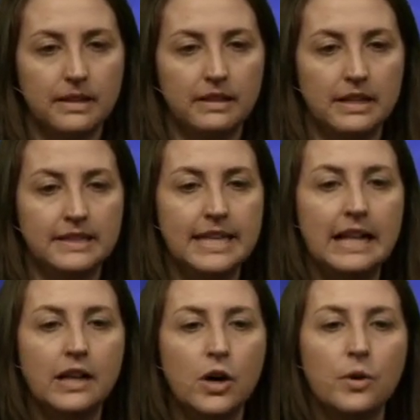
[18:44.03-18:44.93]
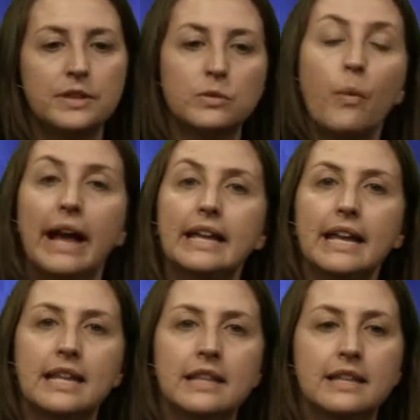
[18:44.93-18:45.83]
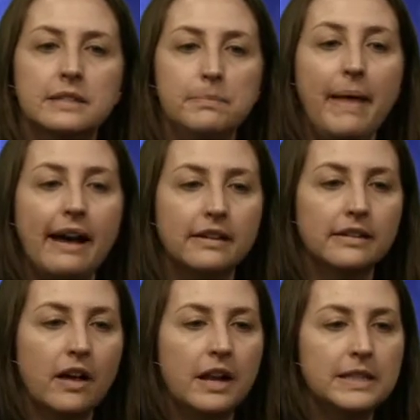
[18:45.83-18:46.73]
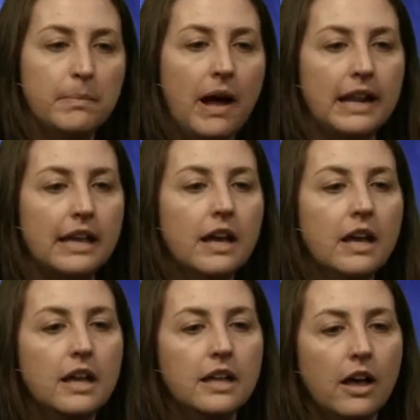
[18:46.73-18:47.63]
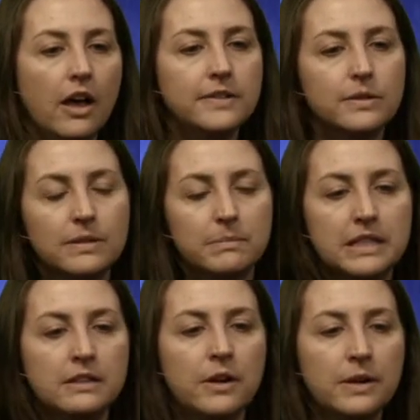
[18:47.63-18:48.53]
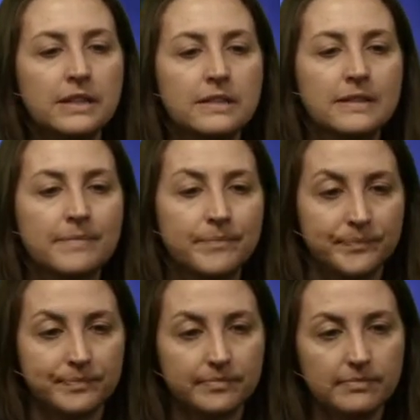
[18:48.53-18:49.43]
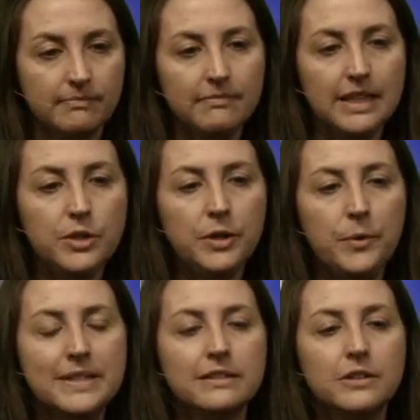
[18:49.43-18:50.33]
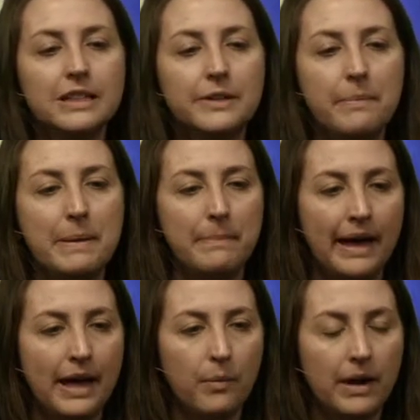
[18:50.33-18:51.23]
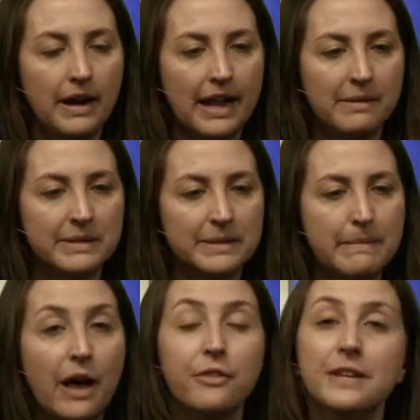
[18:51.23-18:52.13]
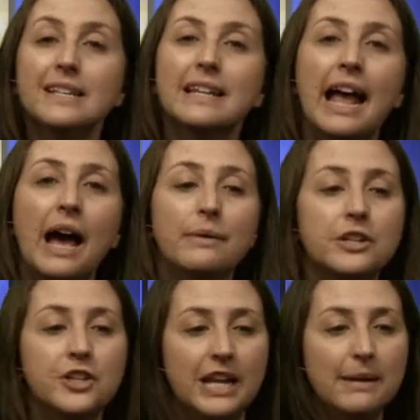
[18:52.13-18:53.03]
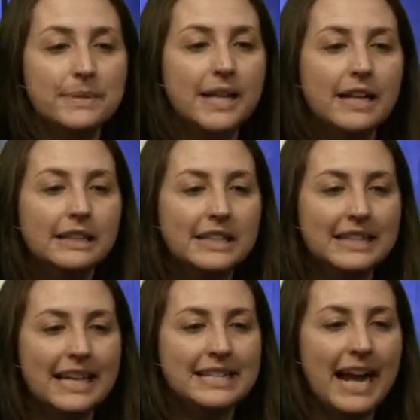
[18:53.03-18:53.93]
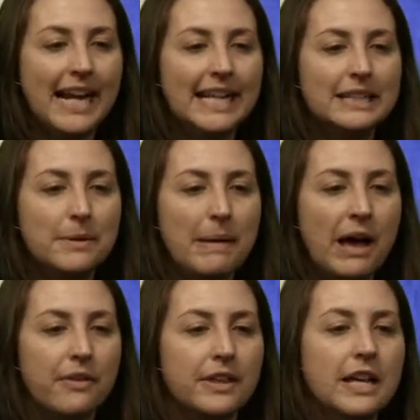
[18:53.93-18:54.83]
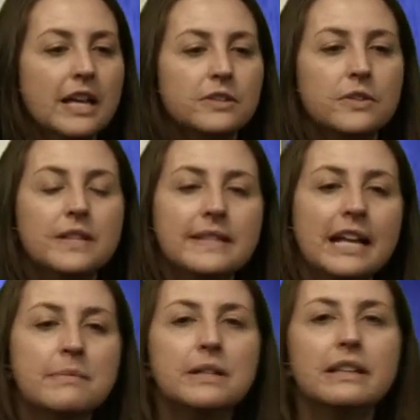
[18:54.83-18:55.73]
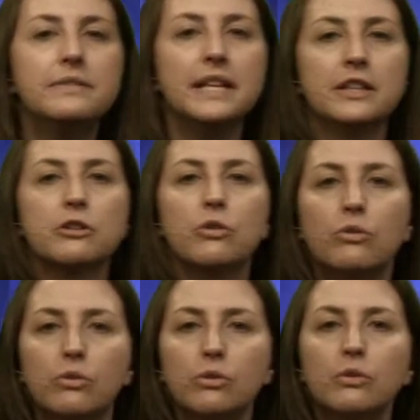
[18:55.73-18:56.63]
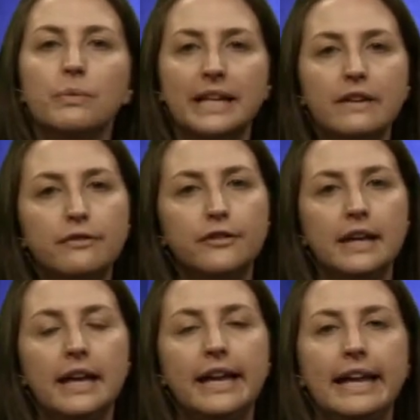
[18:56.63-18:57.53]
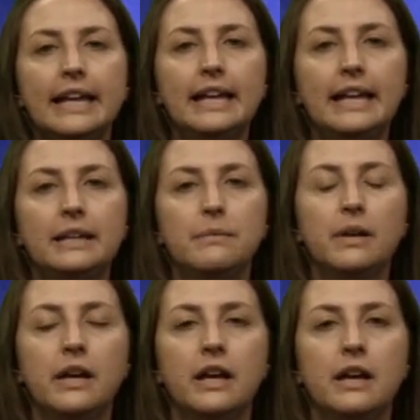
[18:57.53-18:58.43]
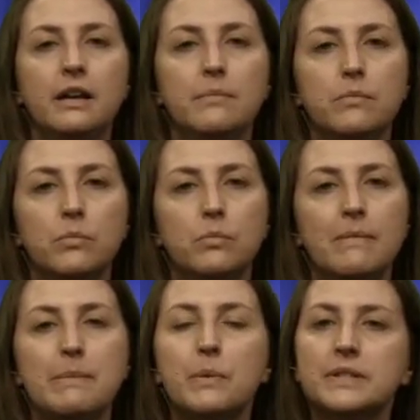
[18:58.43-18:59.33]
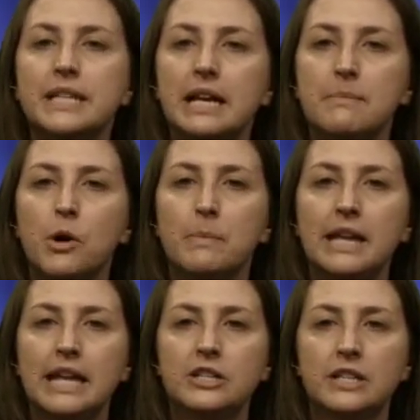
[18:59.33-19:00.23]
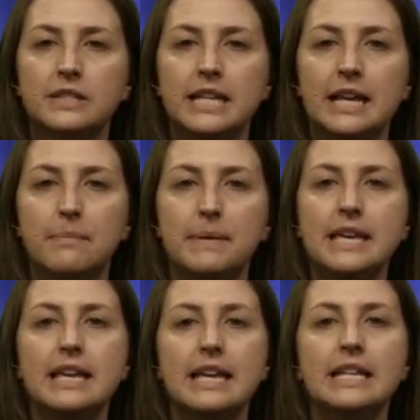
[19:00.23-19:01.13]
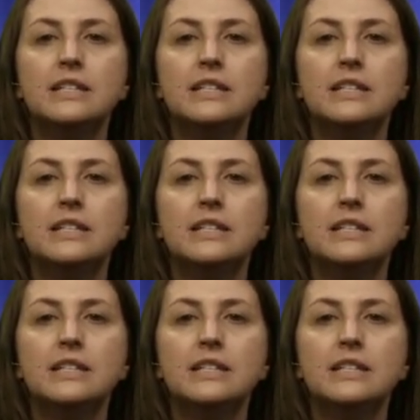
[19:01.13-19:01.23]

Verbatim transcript: this yellow, this white, and this black on its body. Also something to notice, you can always learn a little bit by where an animal's mouth is and how it's shaped. Look at that tiny little mouth. So this animal lives in the coral reef and uh, maybe we'll take a moment and just take a peek into